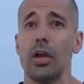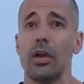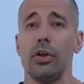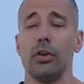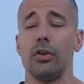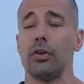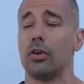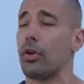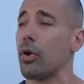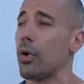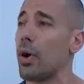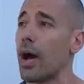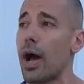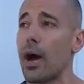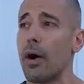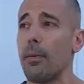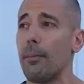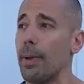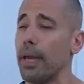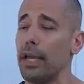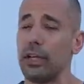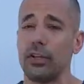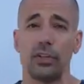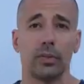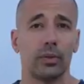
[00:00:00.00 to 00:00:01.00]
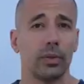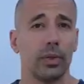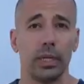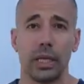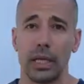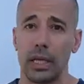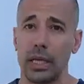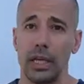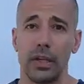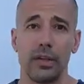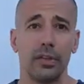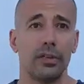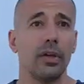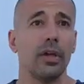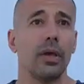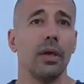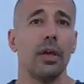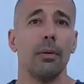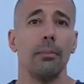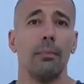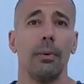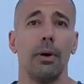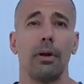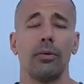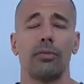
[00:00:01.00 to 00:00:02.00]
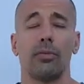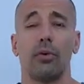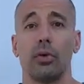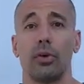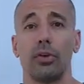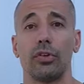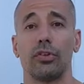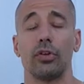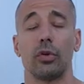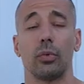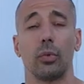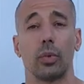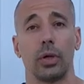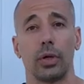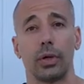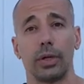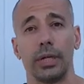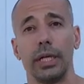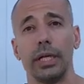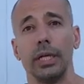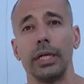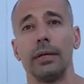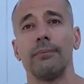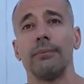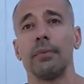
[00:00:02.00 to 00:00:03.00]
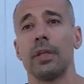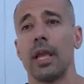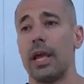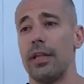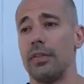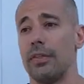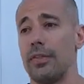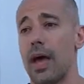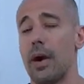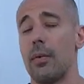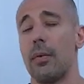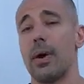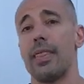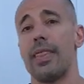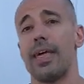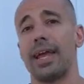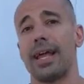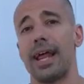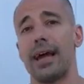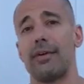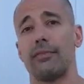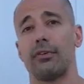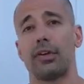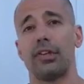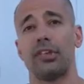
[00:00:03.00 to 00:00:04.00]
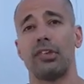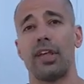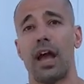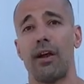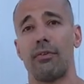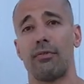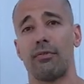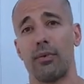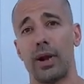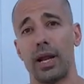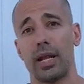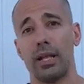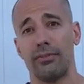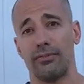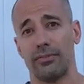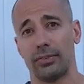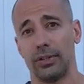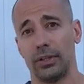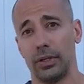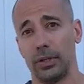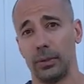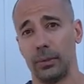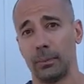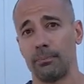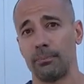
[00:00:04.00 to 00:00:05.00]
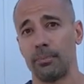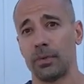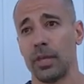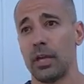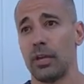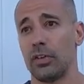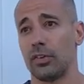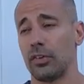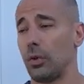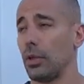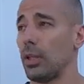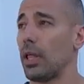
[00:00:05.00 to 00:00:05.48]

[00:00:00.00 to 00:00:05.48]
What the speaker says: You don't know how major it is, but of course you're worried, and that way they can have their staff ready for you. So a